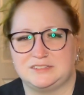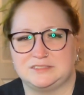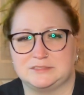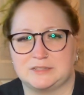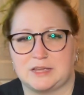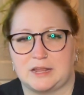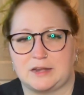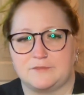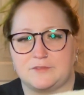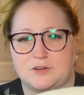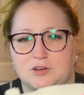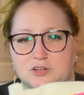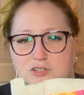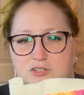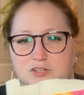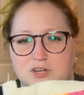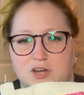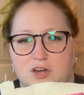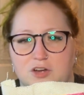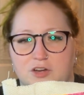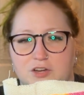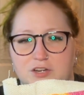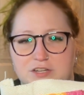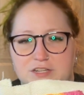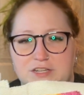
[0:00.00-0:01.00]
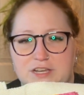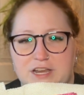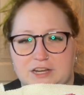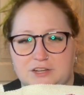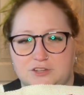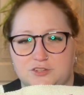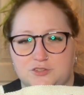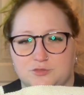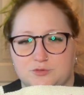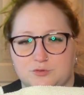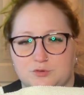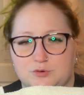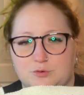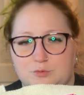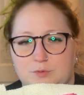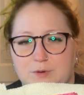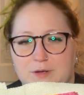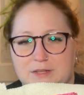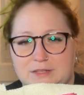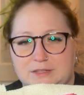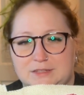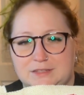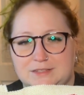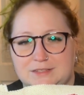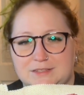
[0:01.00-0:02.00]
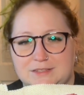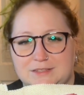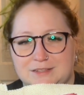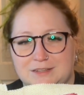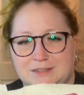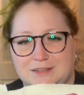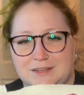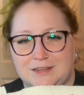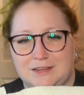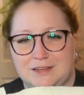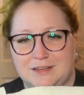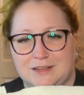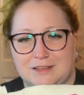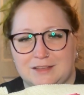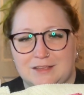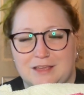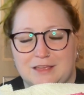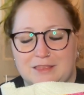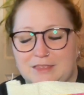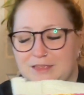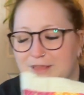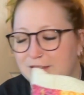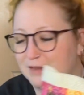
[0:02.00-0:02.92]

kind of architectural ones. I